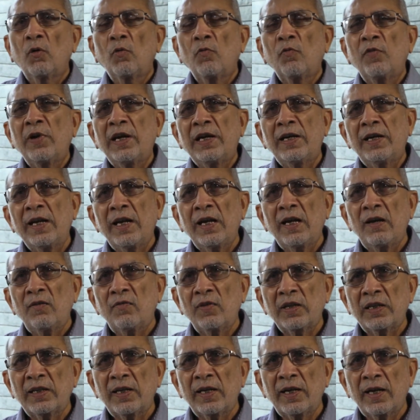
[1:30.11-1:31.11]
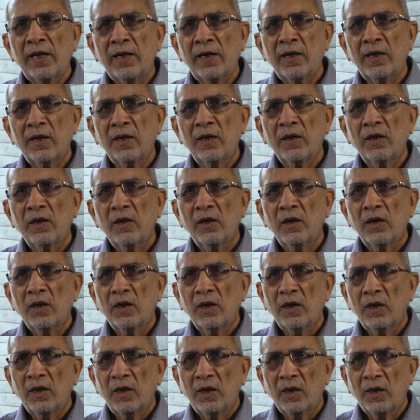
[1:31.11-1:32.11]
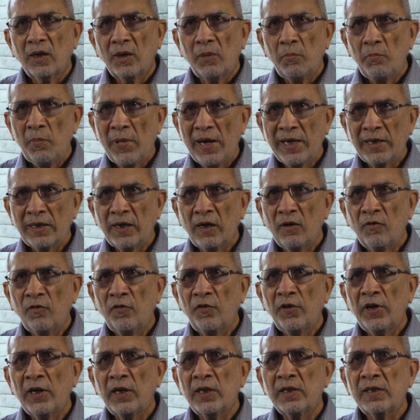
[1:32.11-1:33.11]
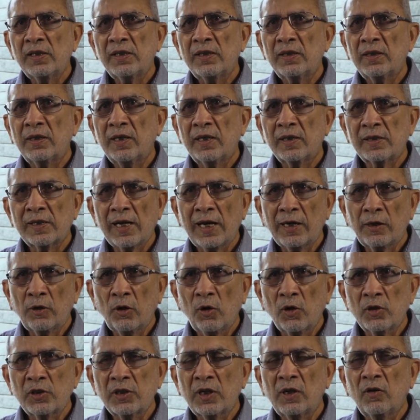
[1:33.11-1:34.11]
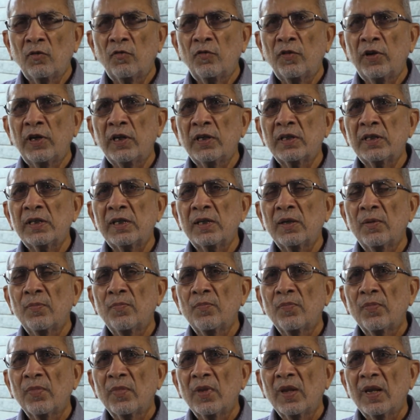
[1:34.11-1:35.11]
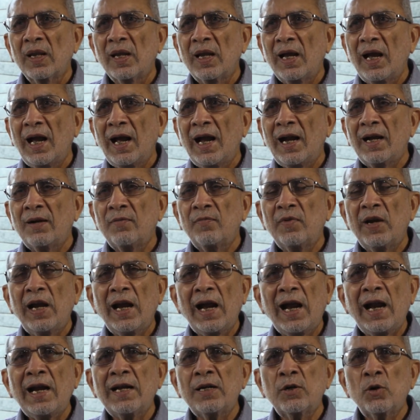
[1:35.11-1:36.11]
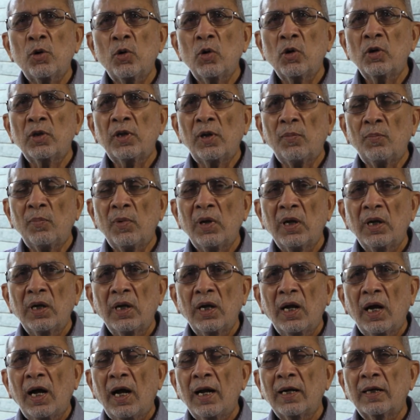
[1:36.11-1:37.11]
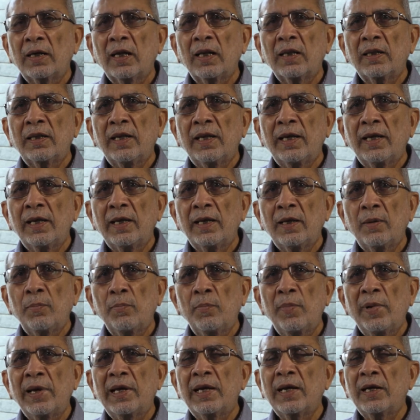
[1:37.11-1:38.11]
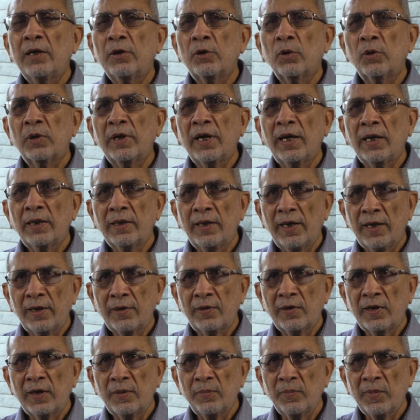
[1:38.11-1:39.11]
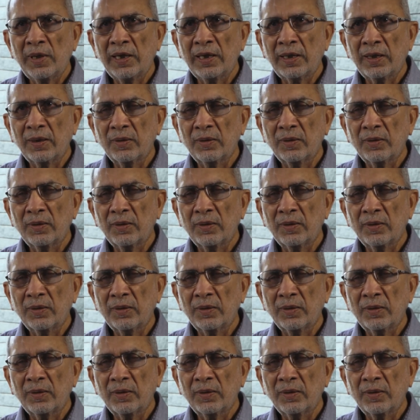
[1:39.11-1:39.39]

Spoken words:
We deal with their mental fears, their psychological fears, and we handhold them until they begin to take their treatment.